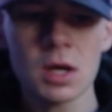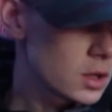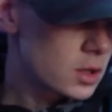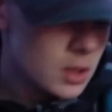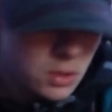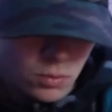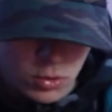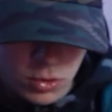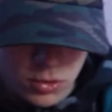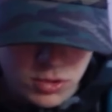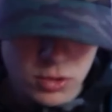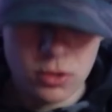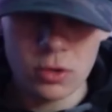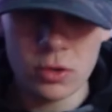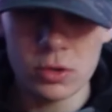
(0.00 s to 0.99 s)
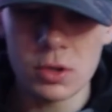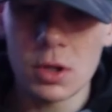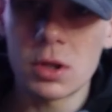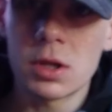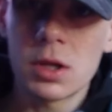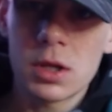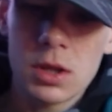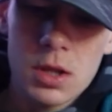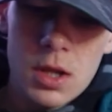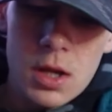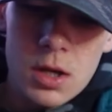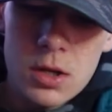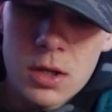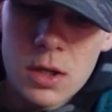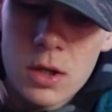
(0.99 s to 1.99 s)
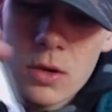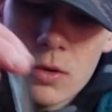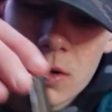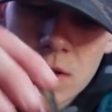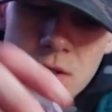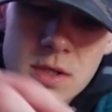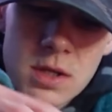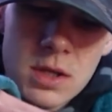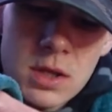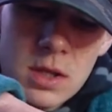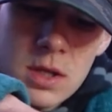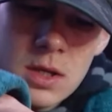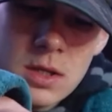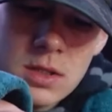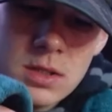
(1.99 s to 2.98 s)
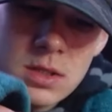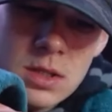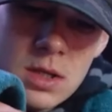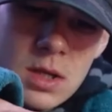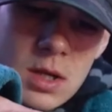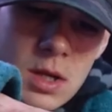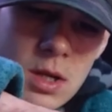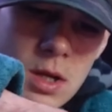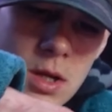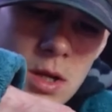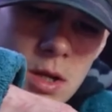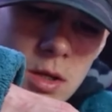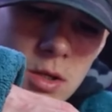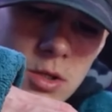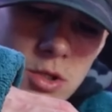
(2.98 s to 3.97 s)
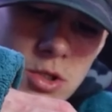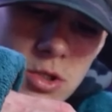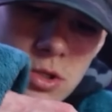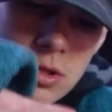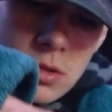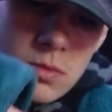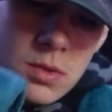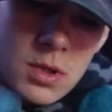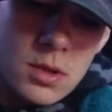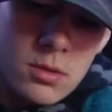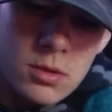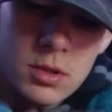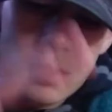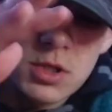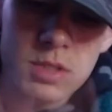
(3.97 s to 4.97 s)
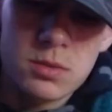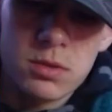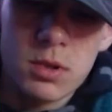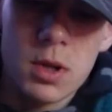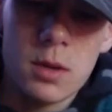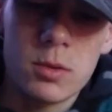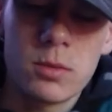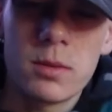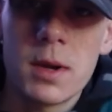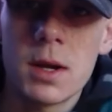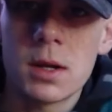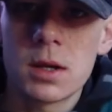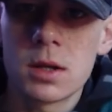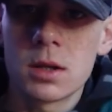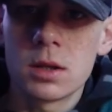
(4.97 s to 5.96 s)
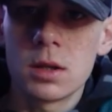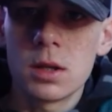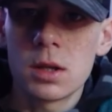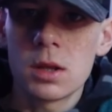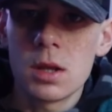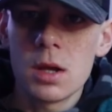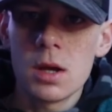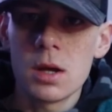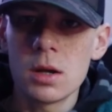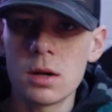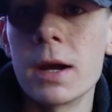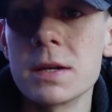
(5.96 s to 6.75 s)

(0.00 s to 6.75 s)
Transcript: And when those are all done like that, you can go ahead and take this, and you should be able to just plop it back in like that.